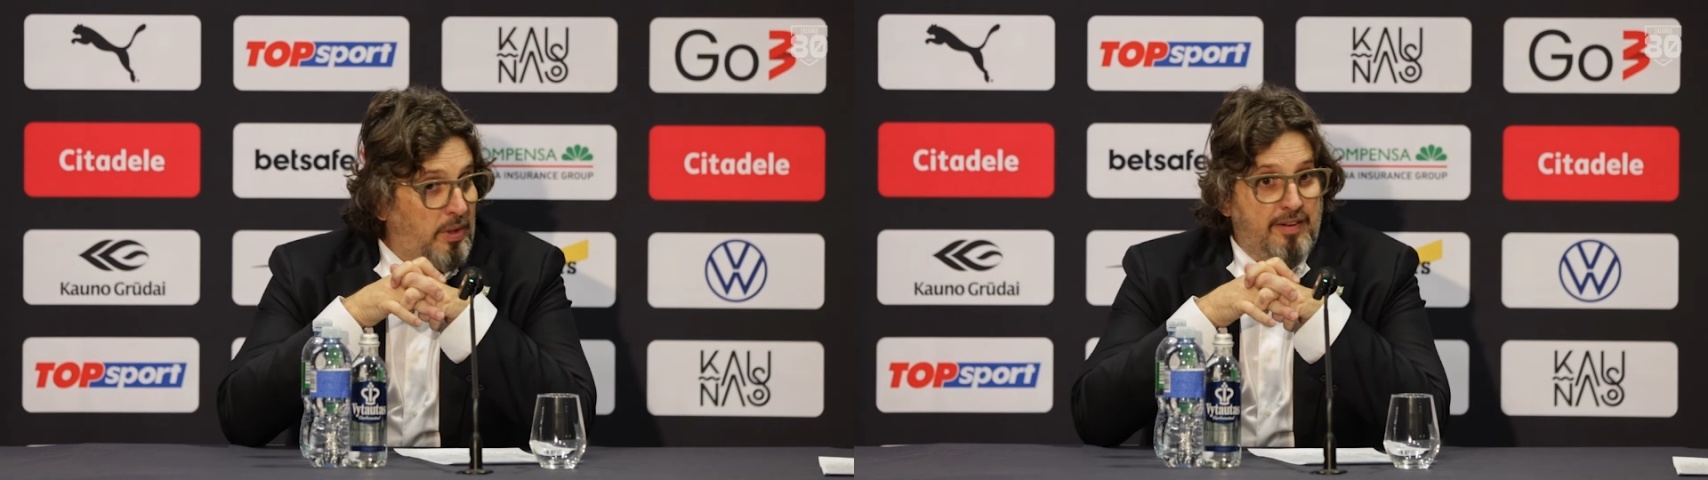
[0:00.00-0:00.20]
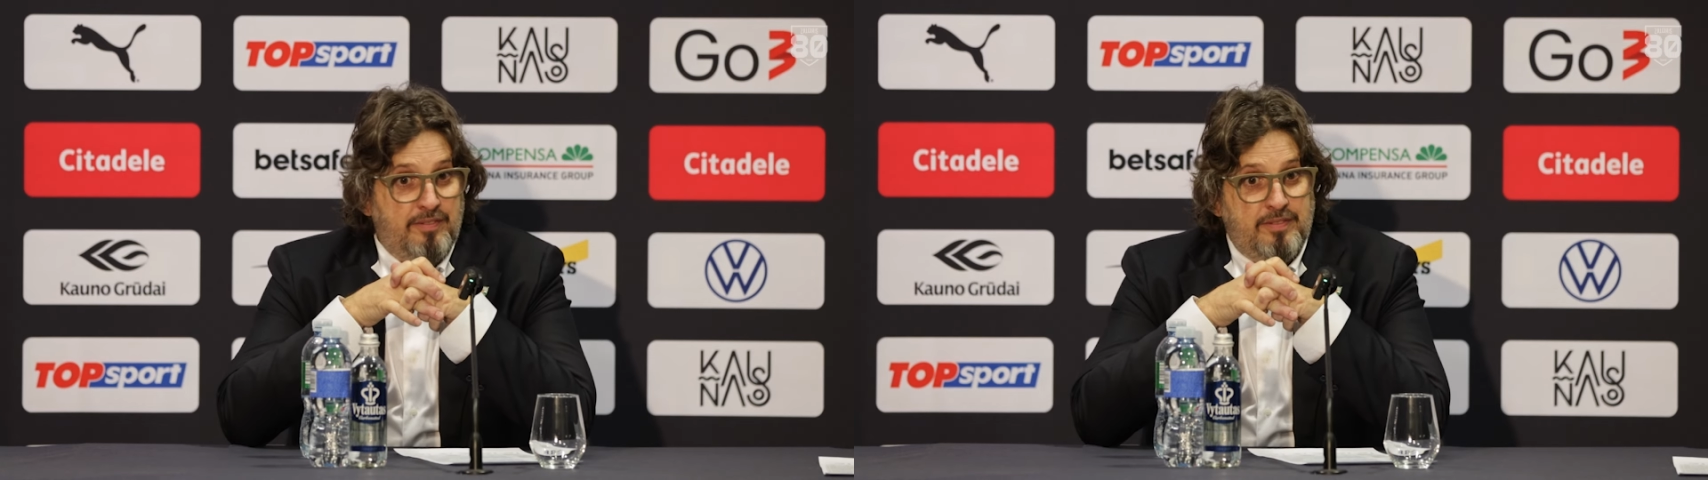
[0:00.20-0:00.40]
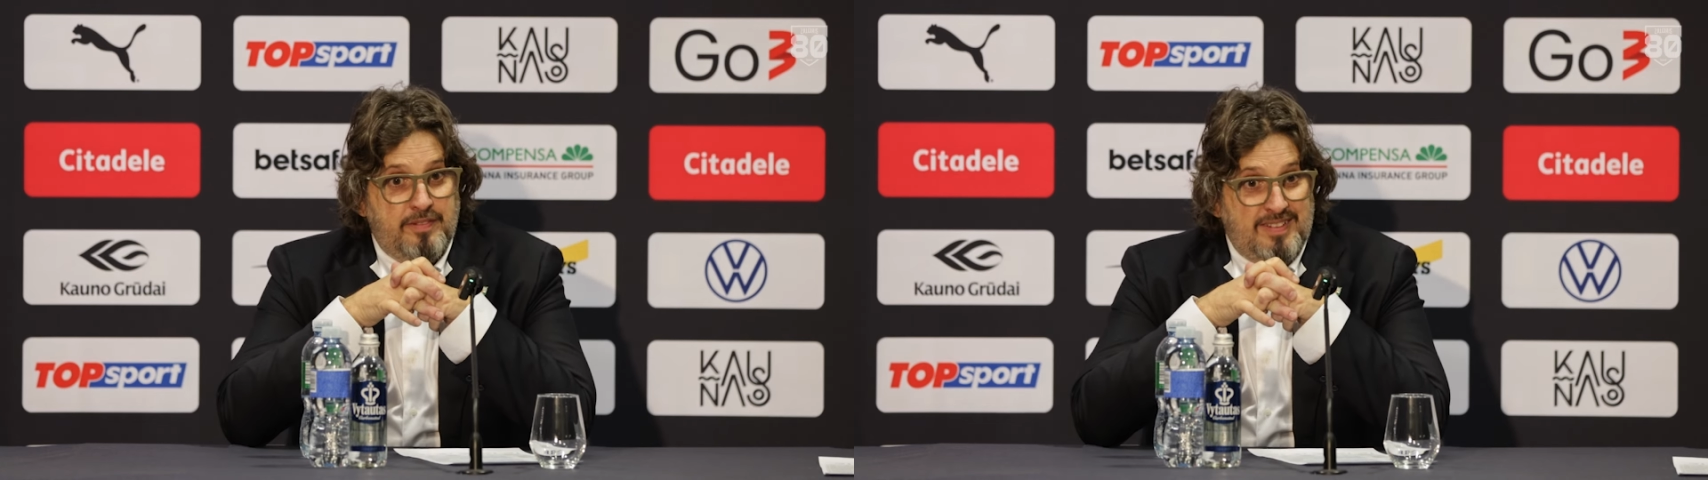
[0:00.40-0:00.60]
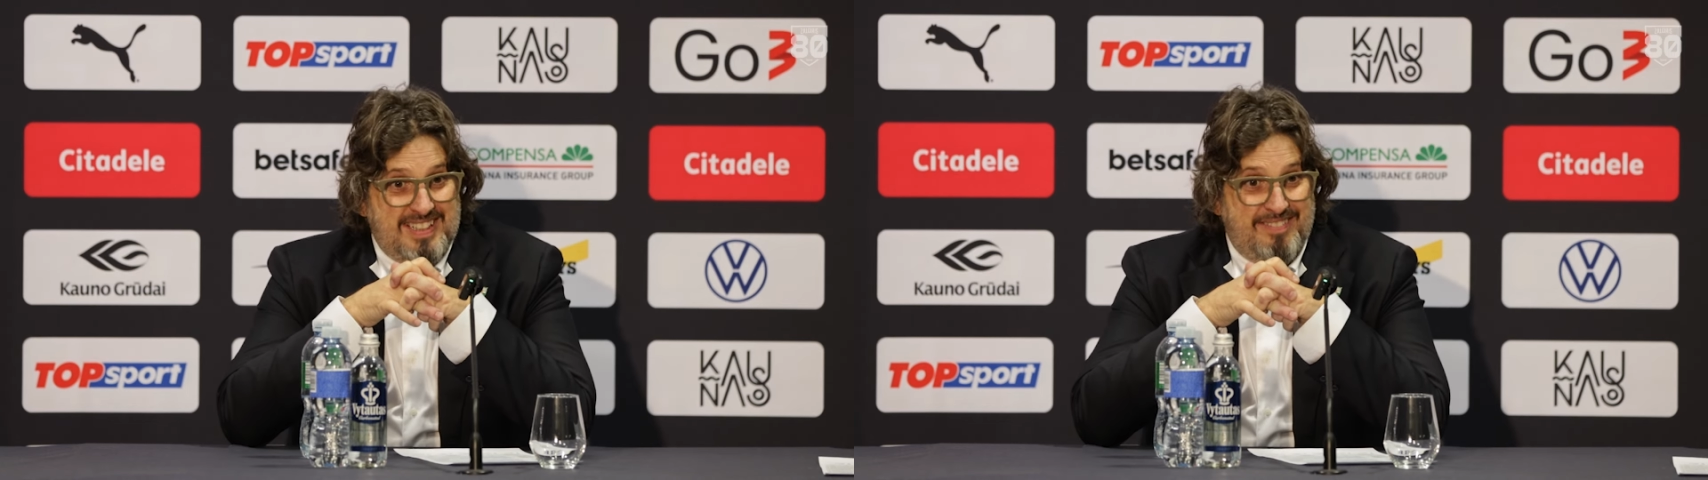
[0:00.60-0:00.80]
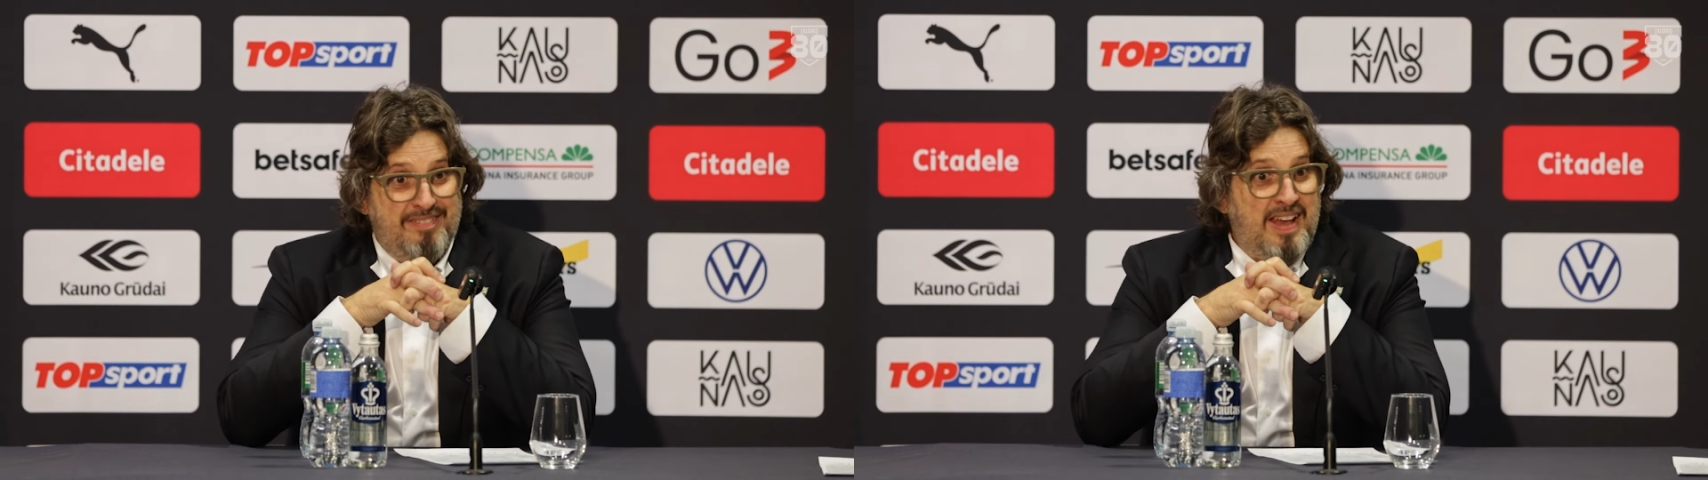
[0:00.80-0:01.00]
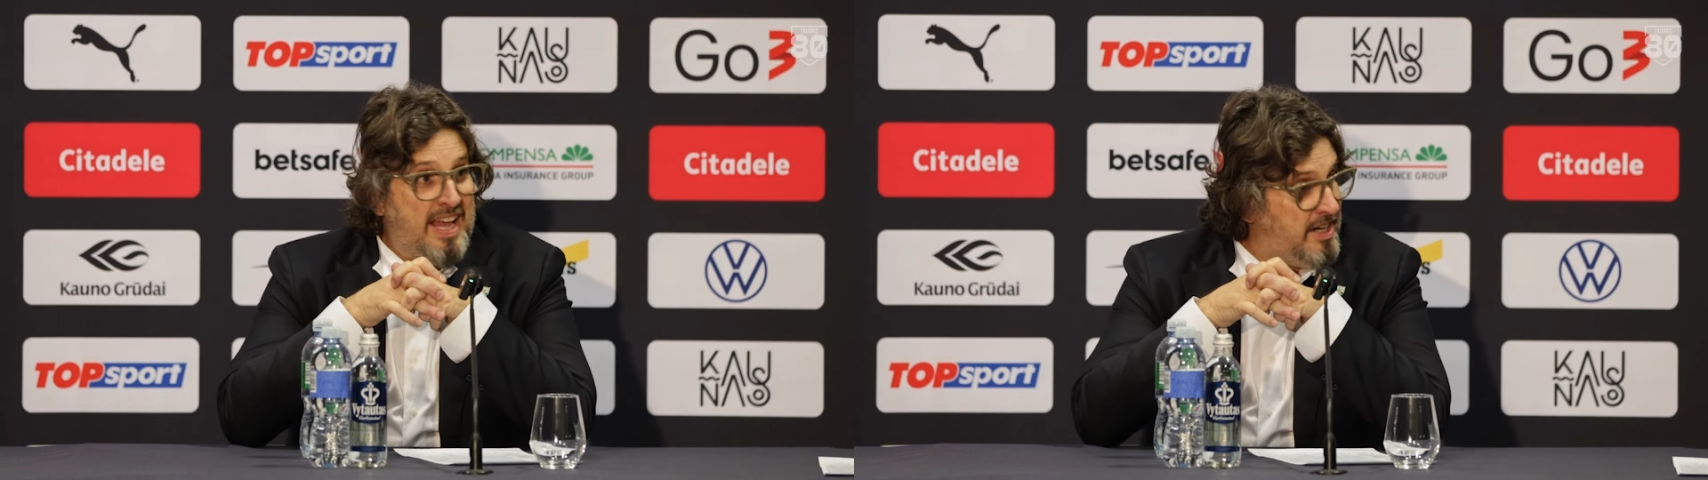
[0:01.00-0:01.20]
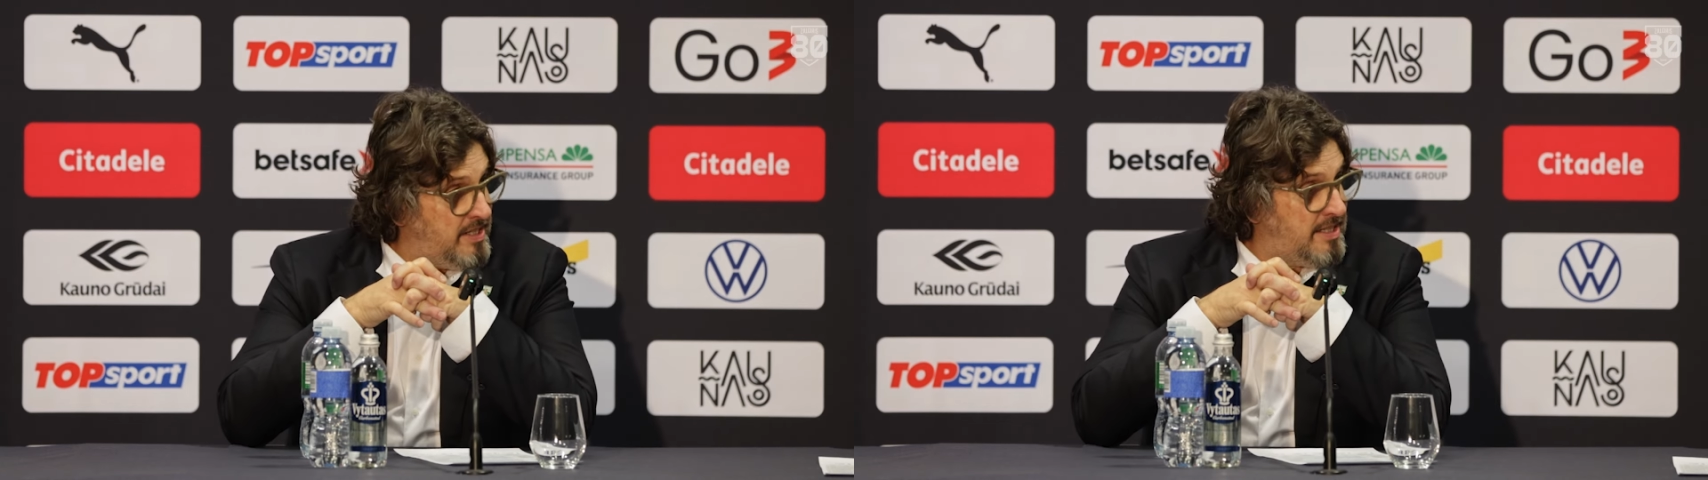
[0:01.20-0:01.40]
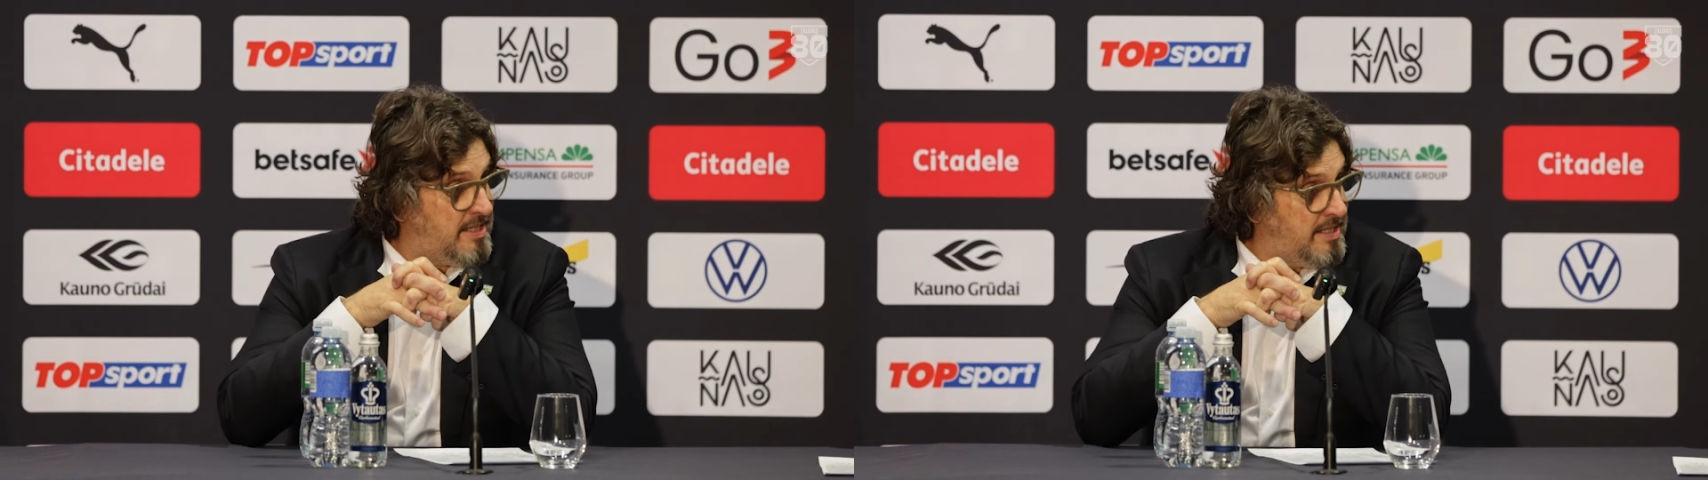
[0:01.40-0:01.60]
have
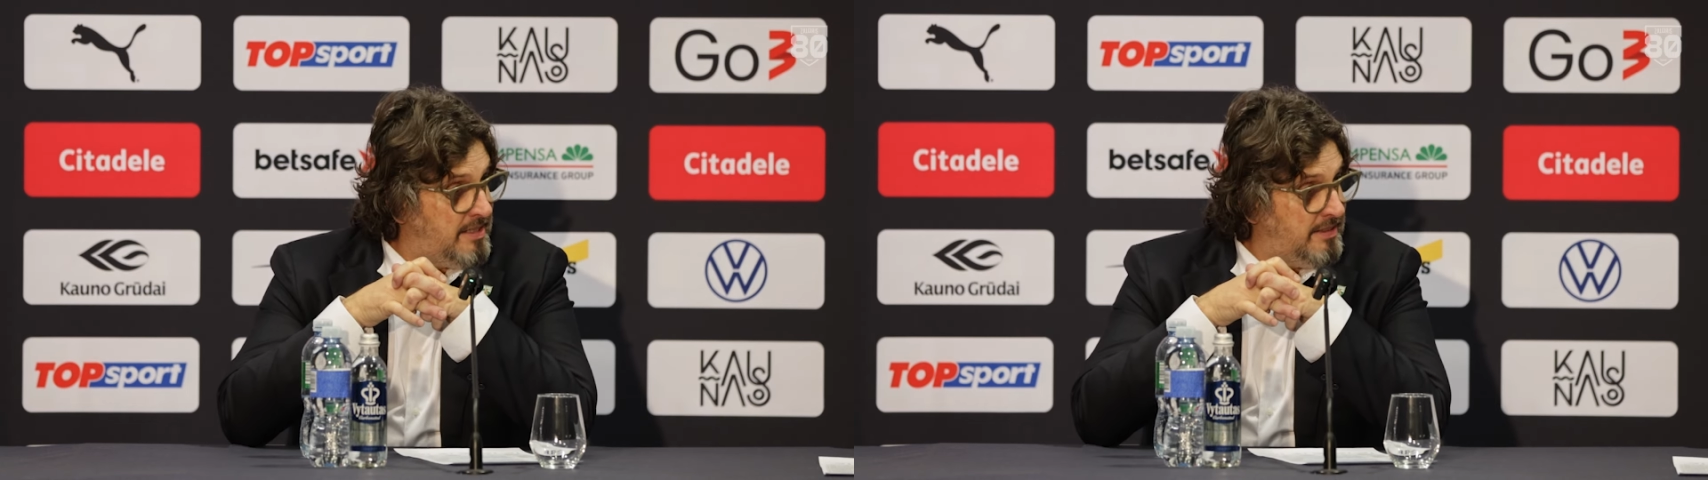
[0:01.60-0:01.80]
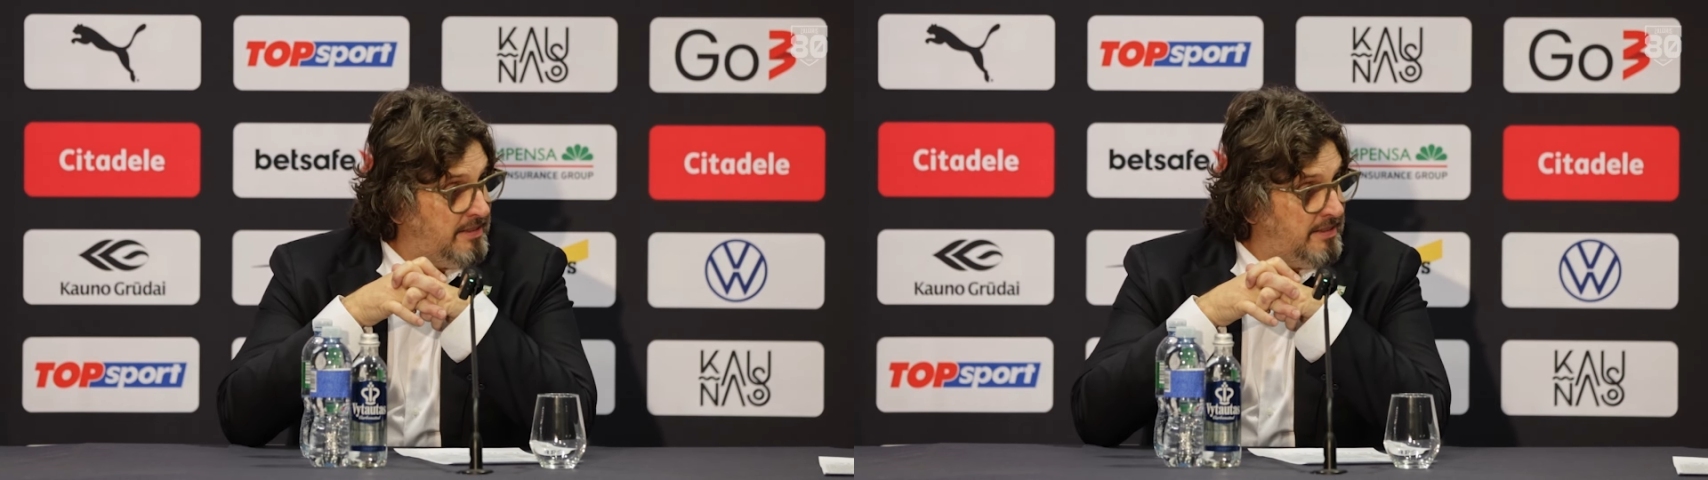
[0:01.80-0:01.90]
fans,